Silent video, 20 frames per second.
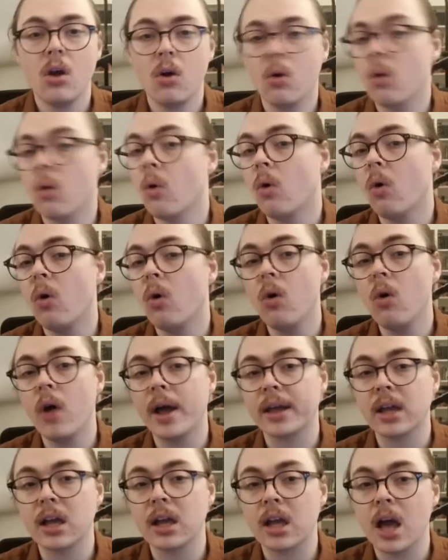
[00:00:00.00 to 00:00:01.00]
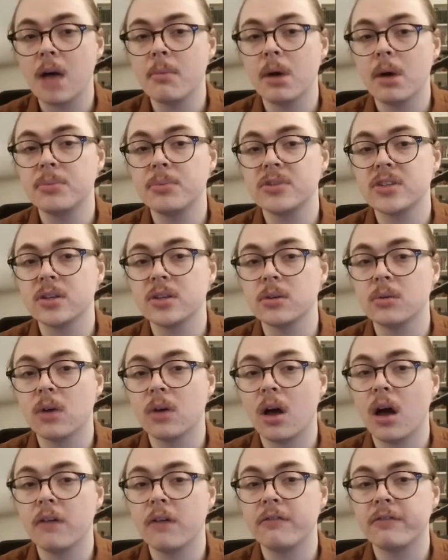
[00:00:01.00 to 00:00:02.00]
Or I can come up to
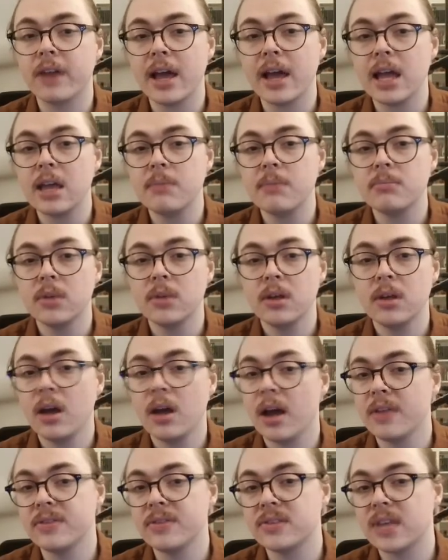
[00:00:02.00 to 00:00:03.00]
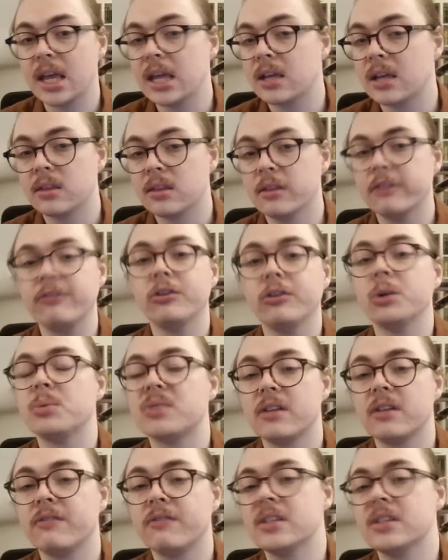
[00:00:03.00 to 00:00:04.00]
Heart of Flame and take the
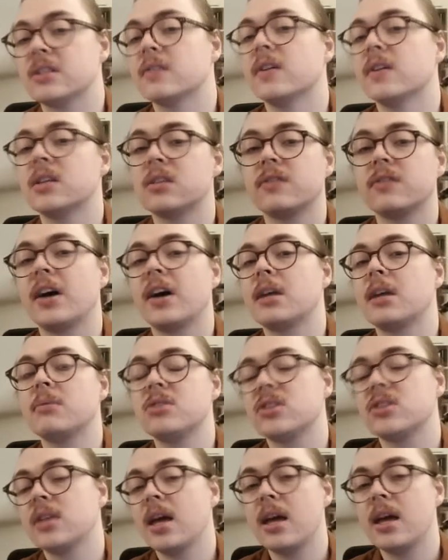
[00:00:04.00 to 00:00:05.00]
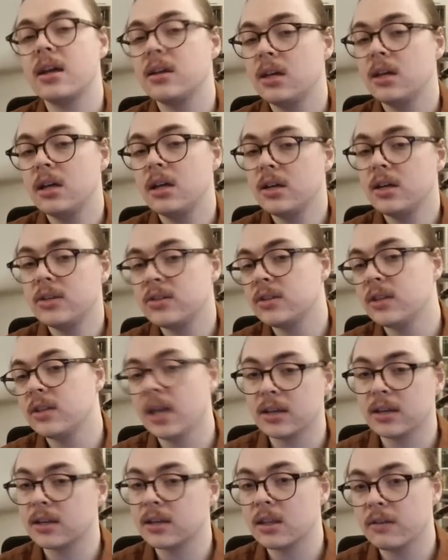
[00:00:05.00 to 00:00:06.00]
40% of Fizz converted to fire damage there to
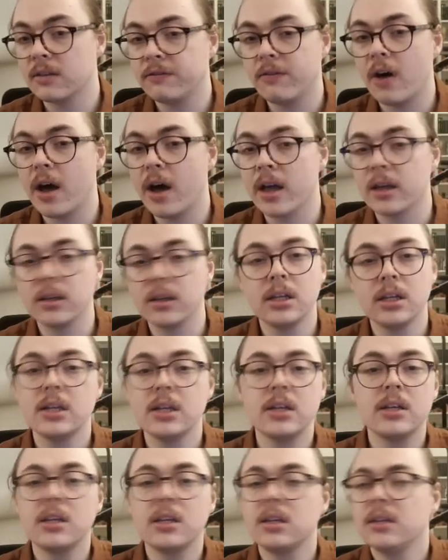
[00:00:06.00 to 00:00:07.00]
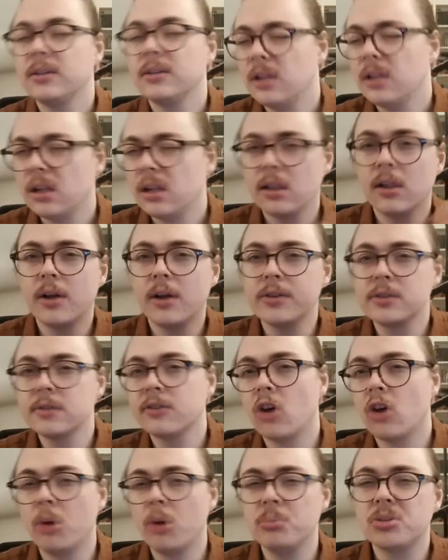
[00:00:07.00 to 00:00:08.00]
then get the fire. Lots of
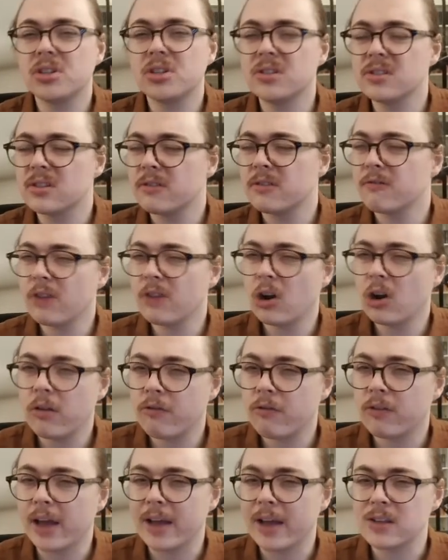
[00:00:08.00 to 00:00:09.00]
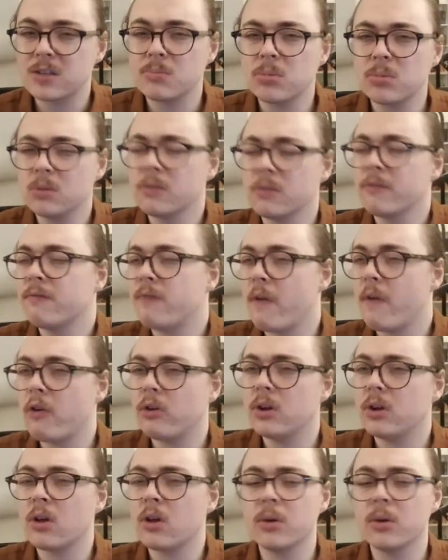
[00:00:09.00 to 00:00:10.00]
options, very flexible,
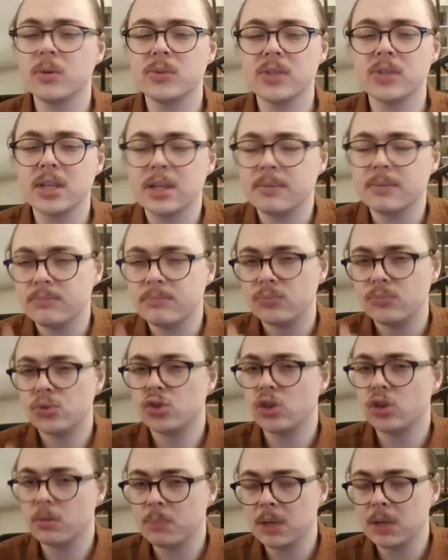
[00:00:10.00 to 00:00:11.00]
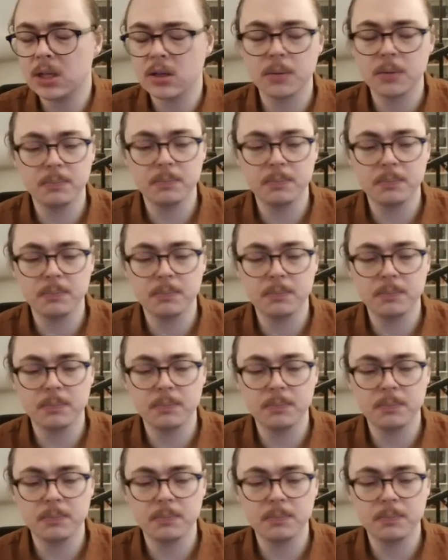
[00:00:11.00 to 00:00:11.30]
very cozy, should be good.